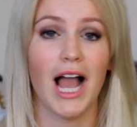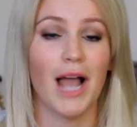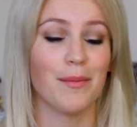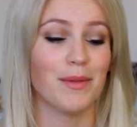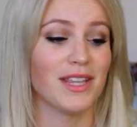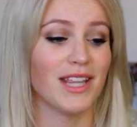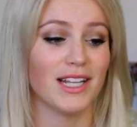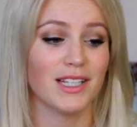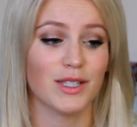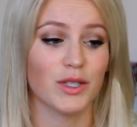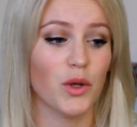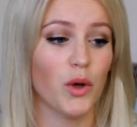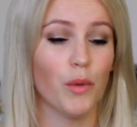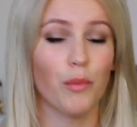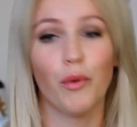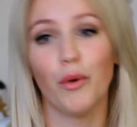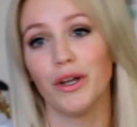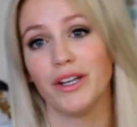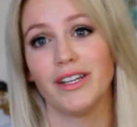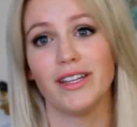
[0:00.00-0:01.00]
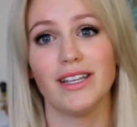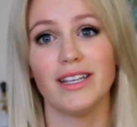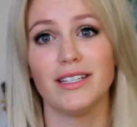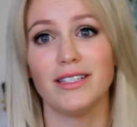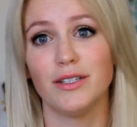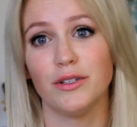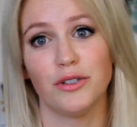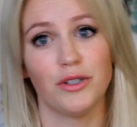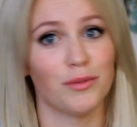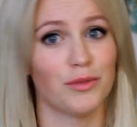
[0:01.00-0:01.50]
I mean, that's the whole point of
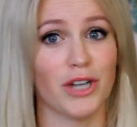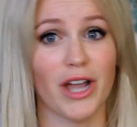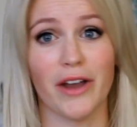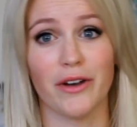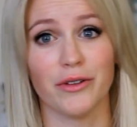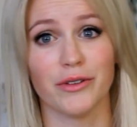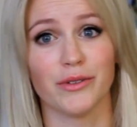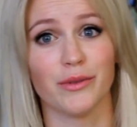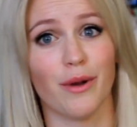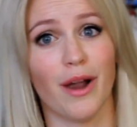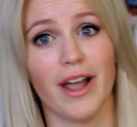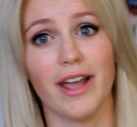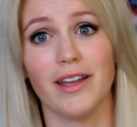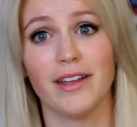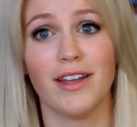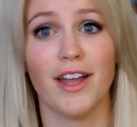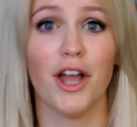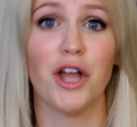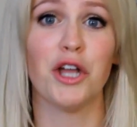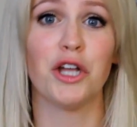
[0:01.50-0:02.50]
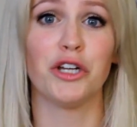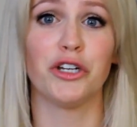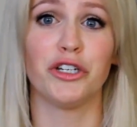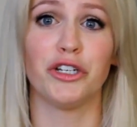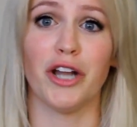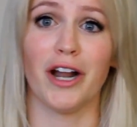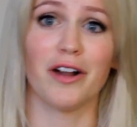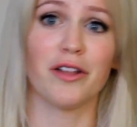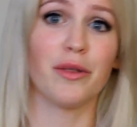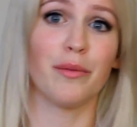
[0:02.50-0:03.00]
these YouTube channels, right?
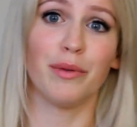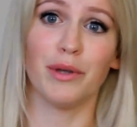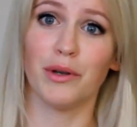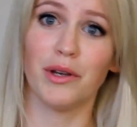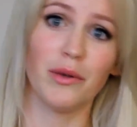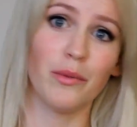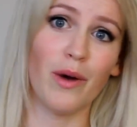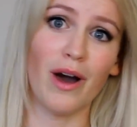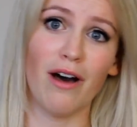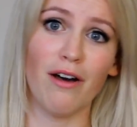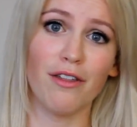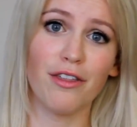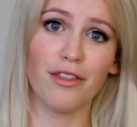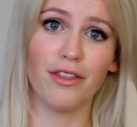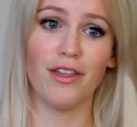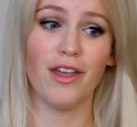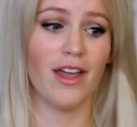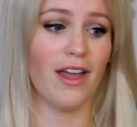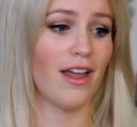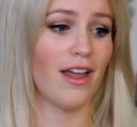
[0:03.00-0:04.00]
Share the beauty wealth.